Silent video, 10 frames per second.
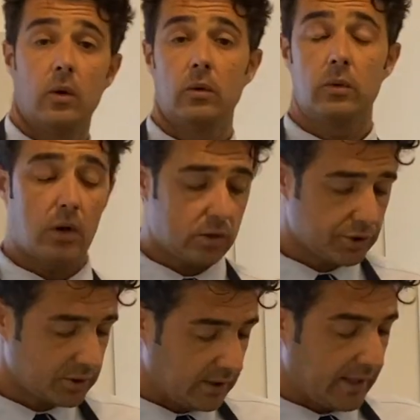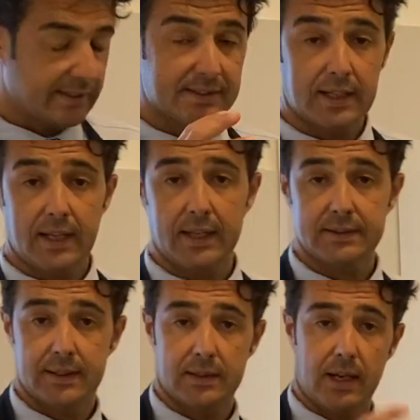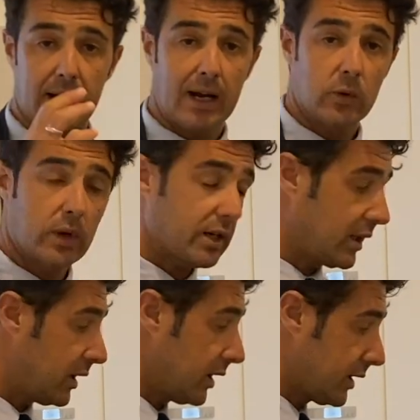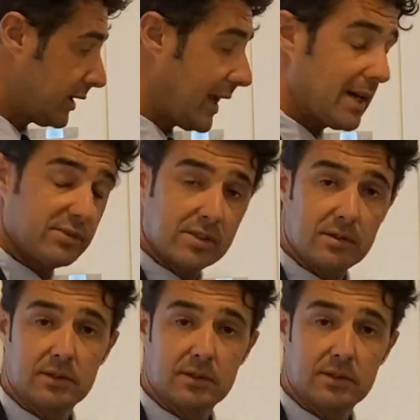Wash and selected our clams.